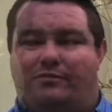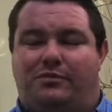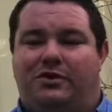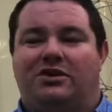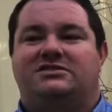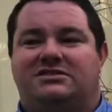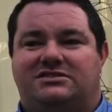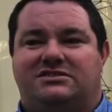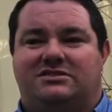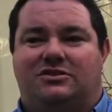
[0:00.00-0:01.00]
Because
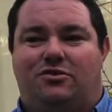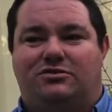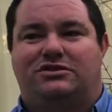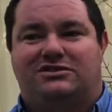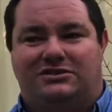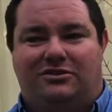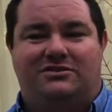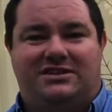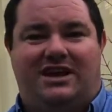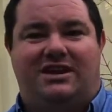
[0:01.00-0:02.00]
the course is
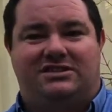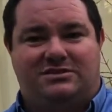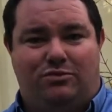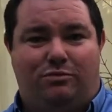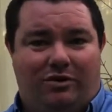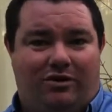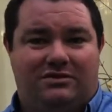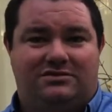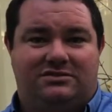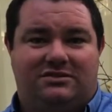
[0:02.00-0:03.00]
slowed down in small
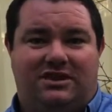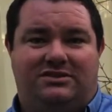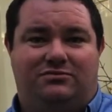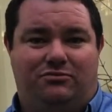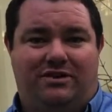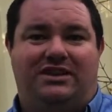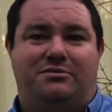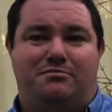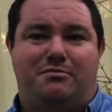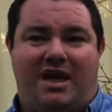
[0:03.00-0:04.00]
blocks, it's really
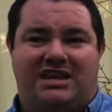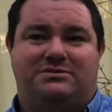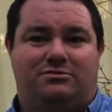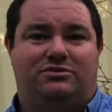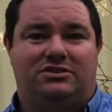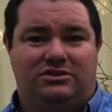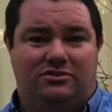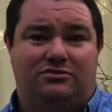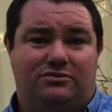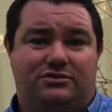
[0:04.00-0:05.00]
manageable to
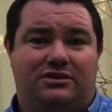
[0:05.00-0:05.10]
use.